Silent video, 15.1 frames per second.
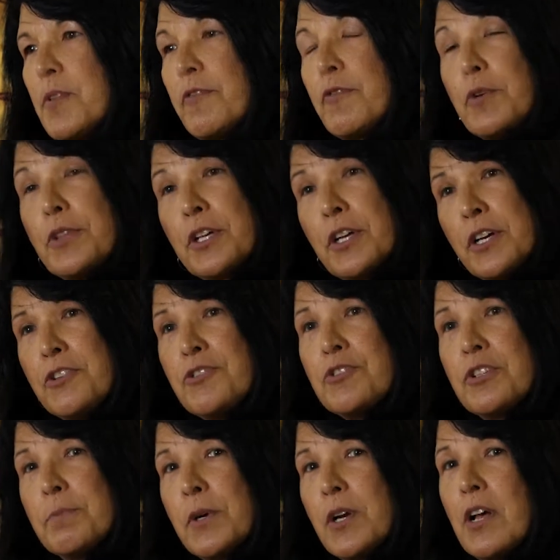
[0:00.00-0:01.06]
for the
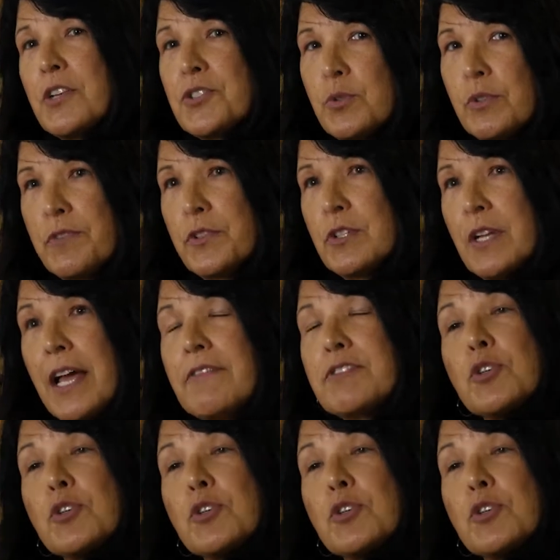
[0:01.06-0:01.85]
country, but also of your life.